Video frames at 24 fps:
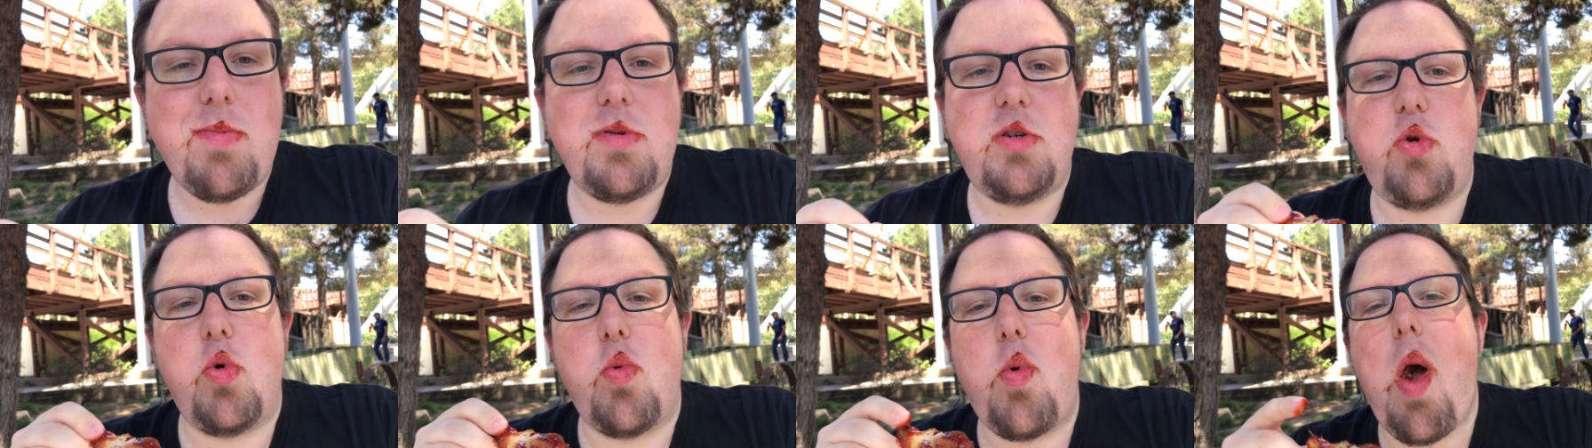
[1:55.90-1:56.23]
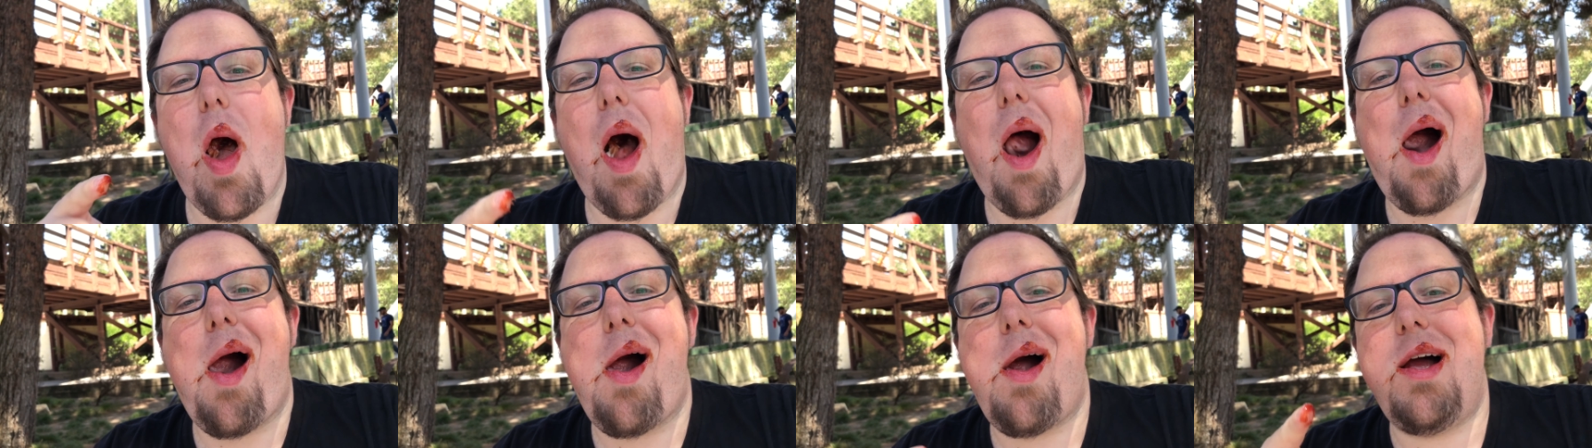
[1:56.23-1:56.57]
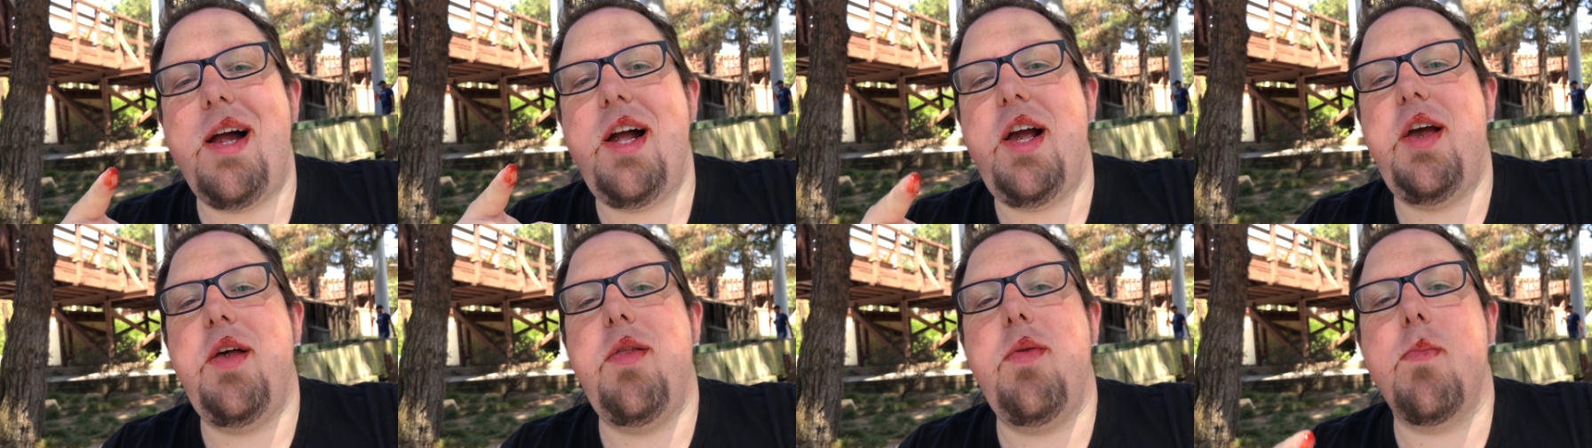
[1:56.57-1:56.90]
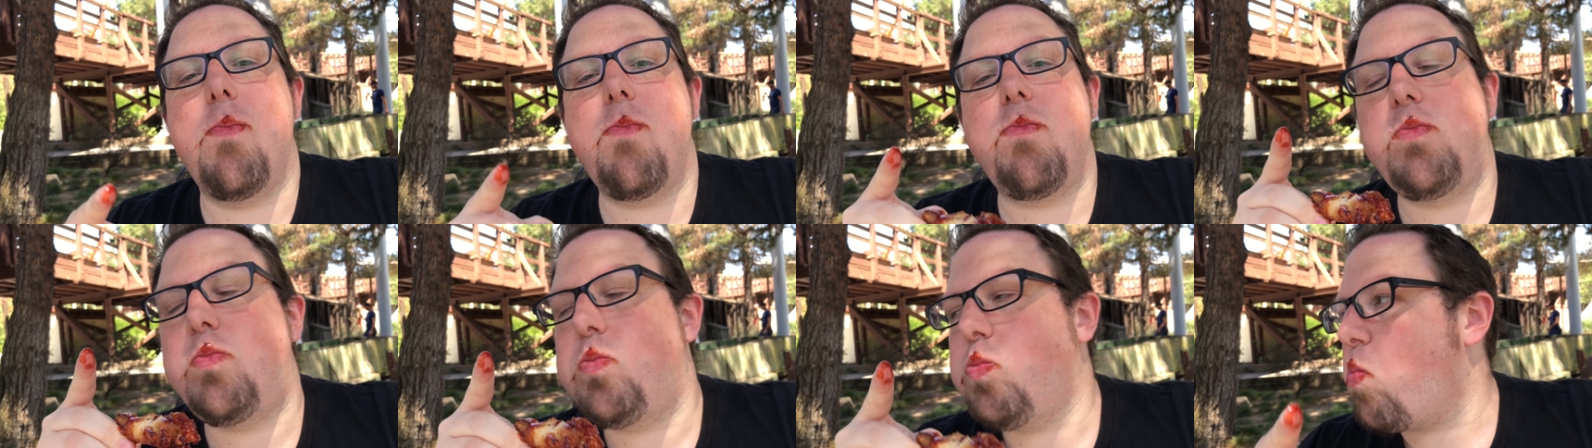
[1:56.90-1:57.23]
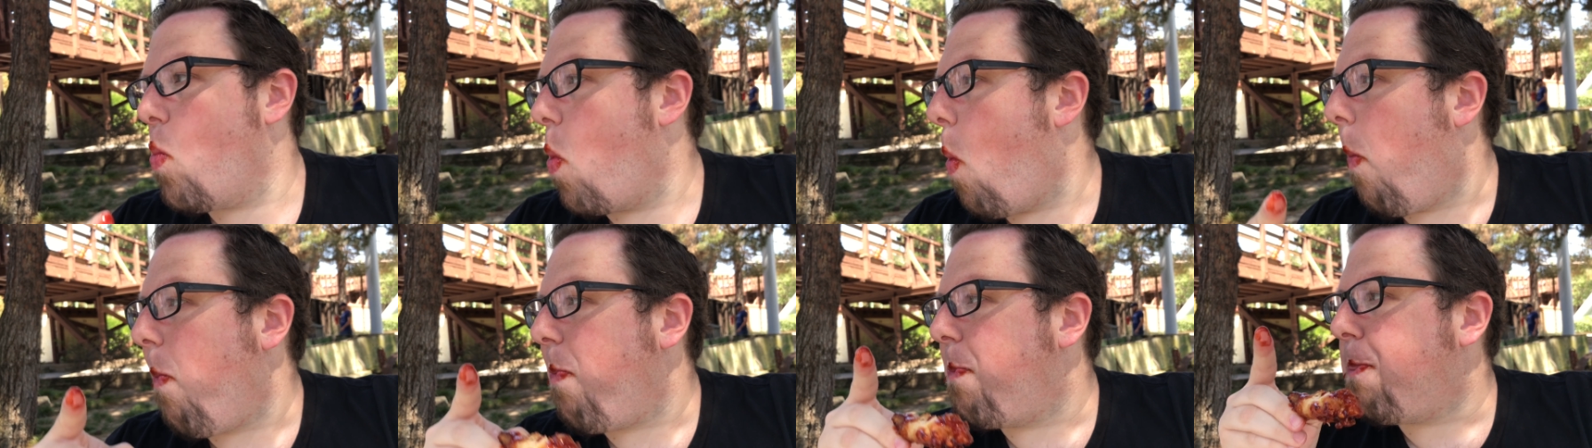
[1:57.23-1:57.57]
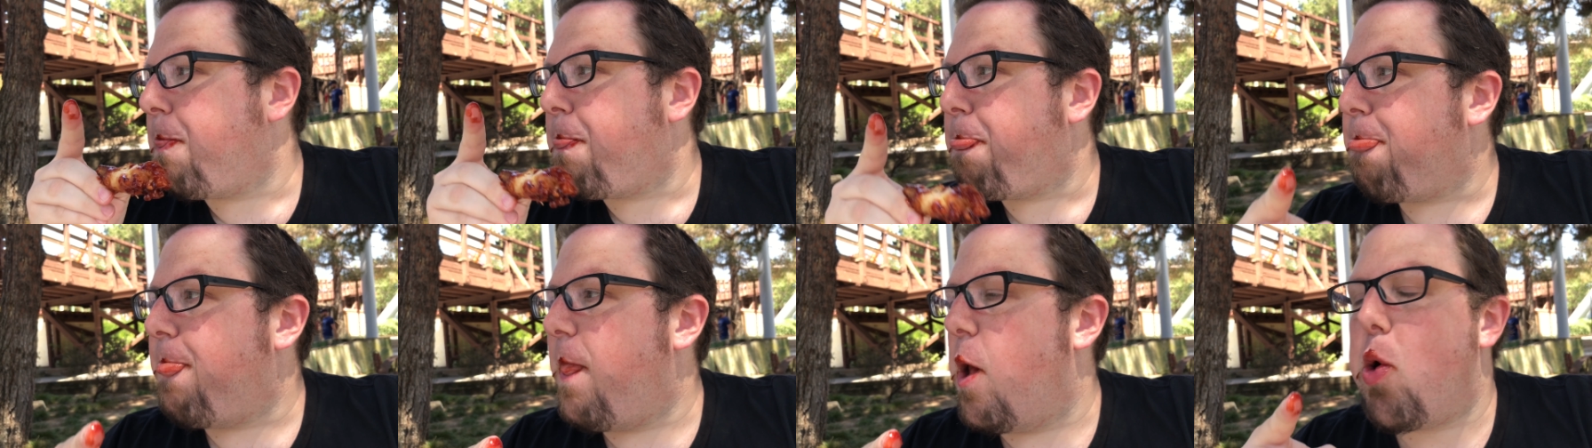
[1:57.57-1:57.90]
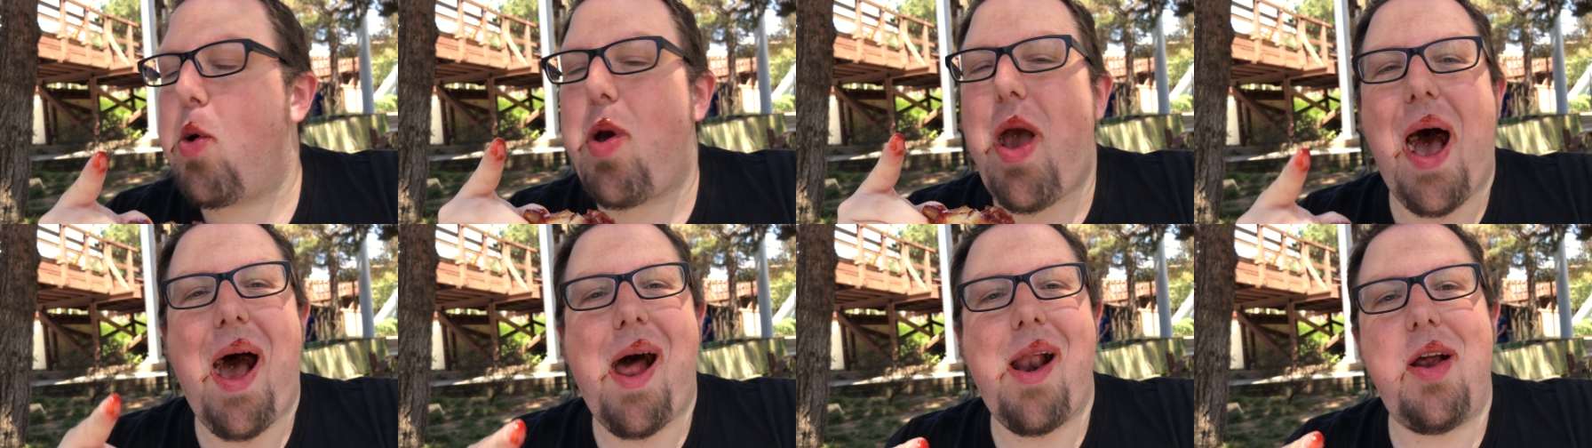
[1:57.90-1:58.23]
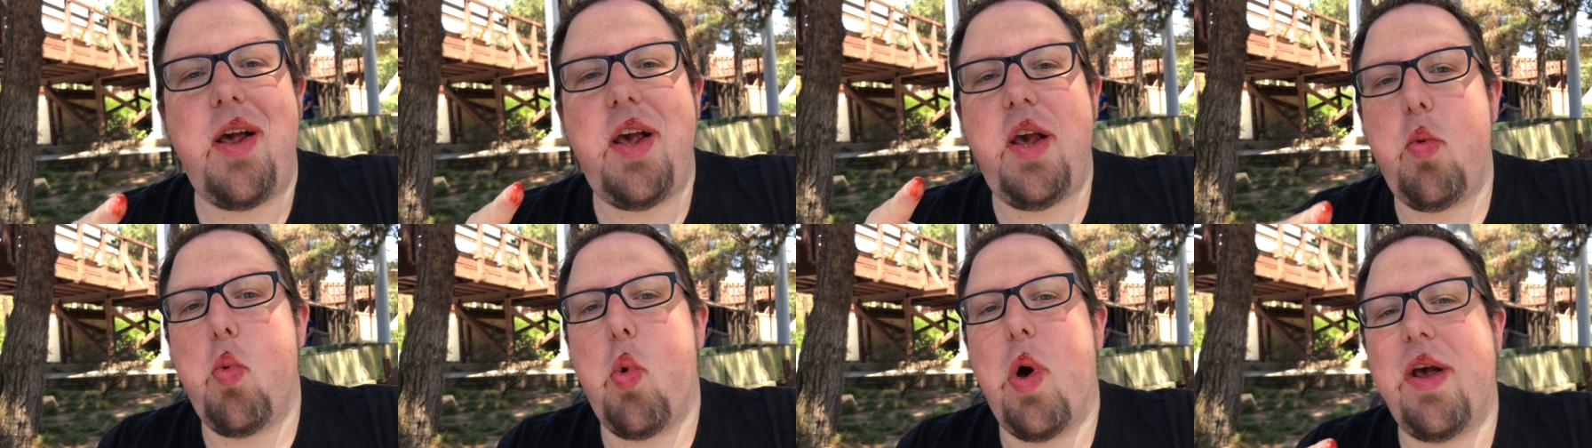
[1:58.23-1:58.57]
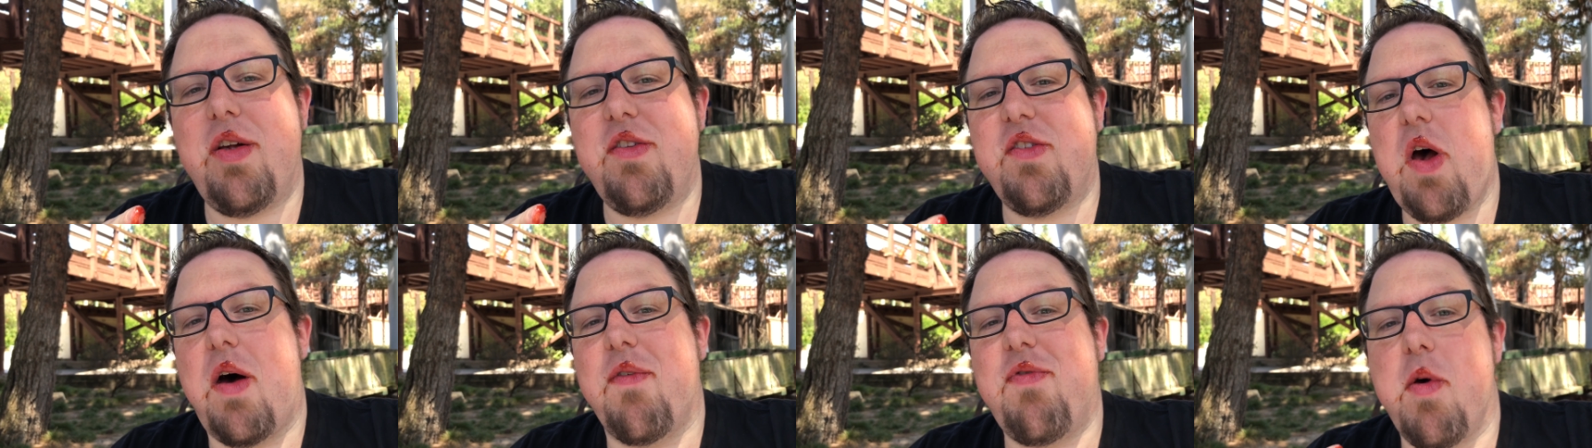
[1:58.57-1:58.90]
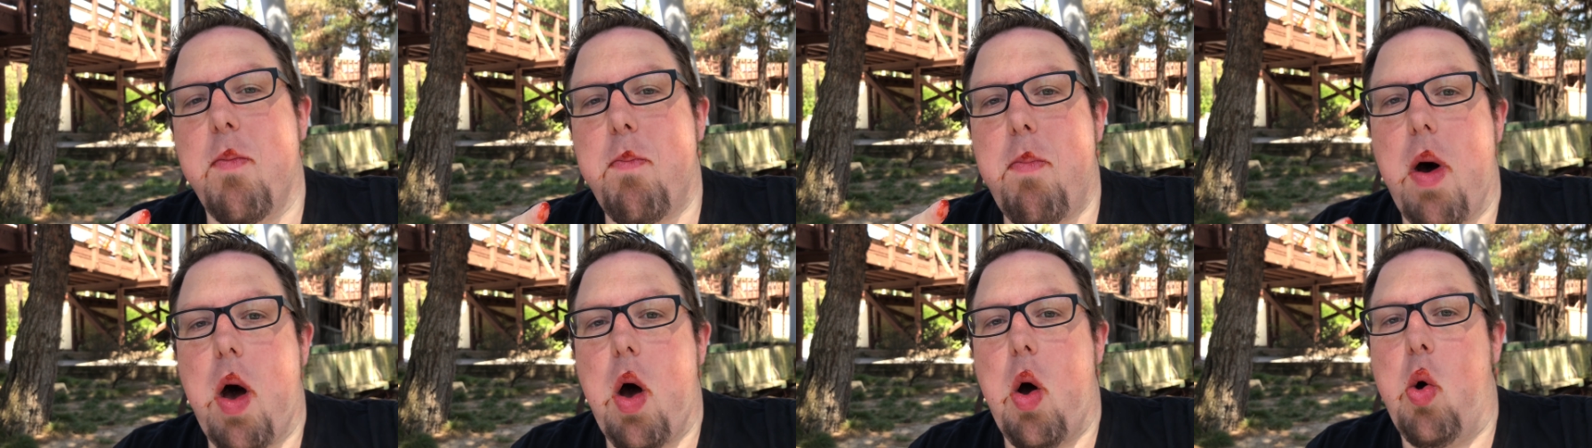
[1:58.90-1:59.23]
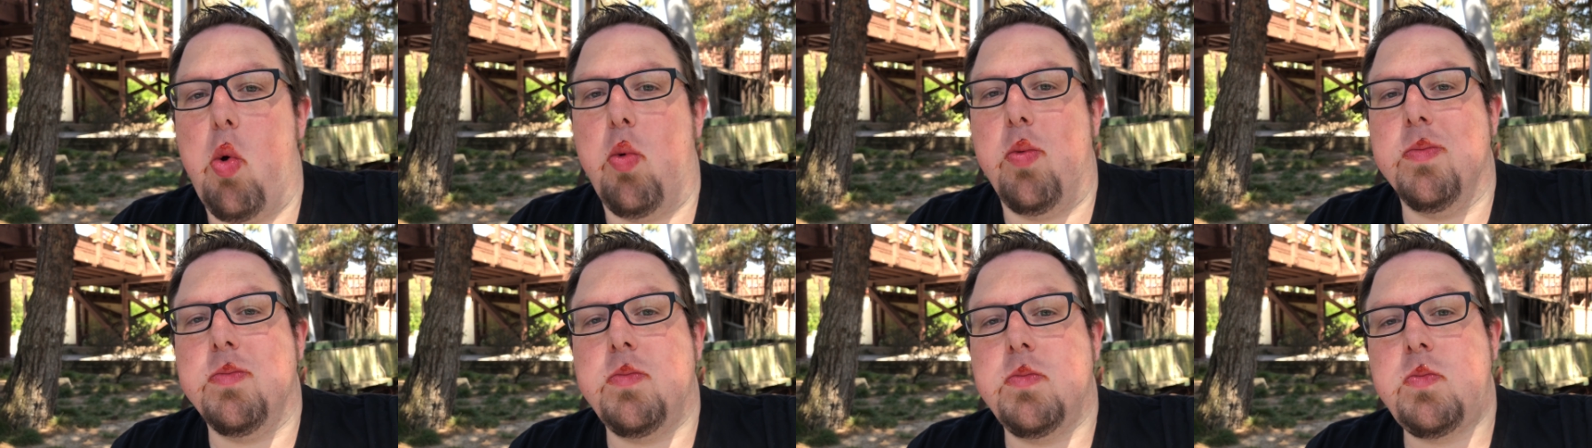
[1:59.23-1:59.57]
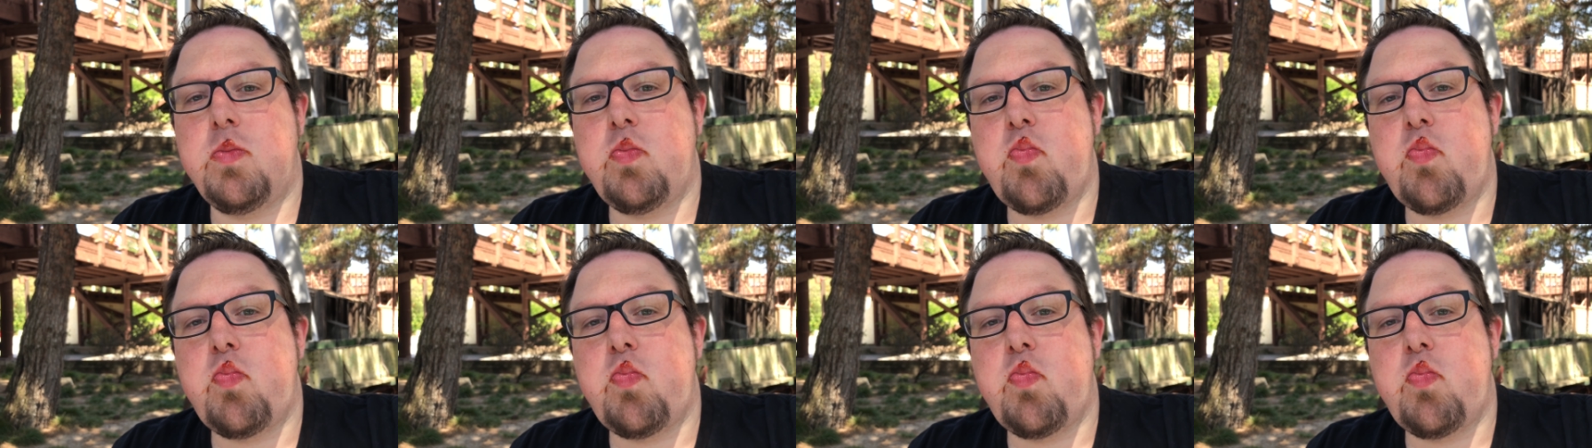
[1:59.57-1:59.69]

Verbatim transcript: You gotta eat. You gotta eat wings off the bone.